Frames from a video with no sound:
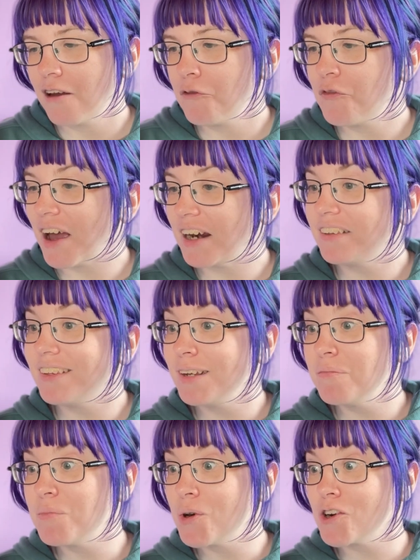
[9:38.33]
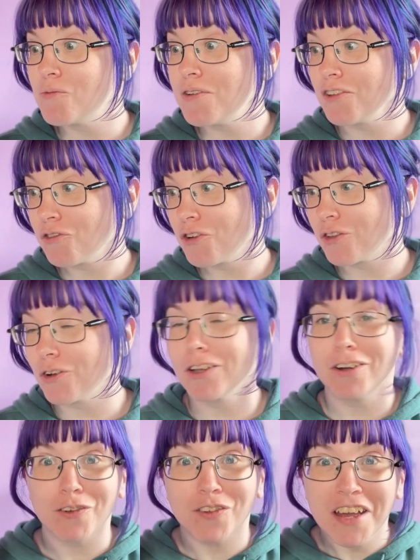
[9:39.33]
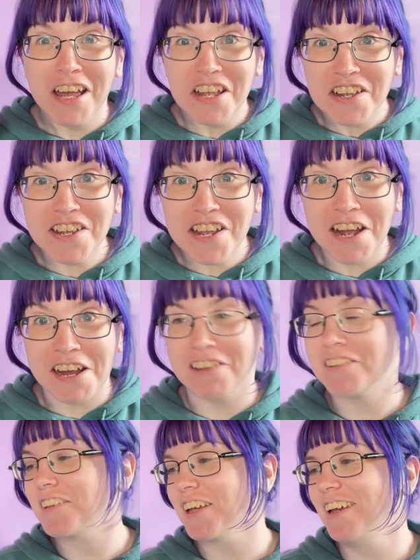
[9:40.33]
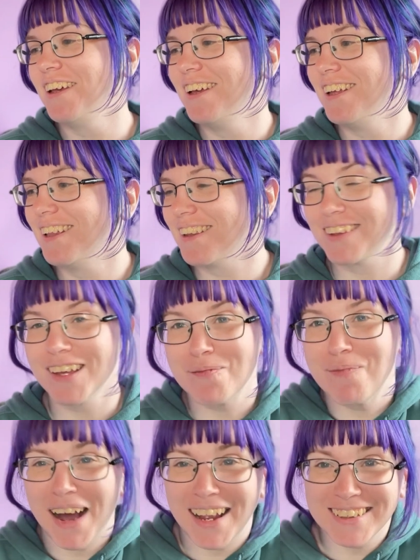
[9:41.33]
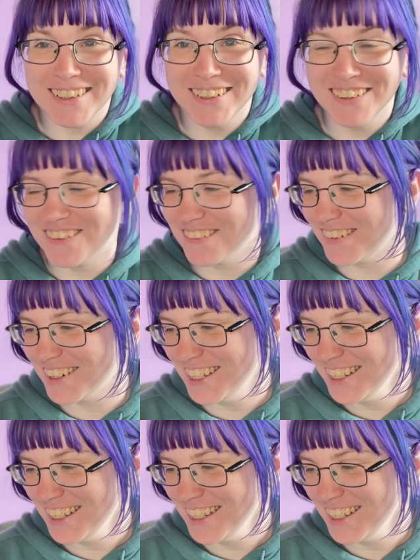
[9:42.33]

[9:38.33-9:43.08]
fantasy and murder mystery thrillers. Yes, that's like mine too.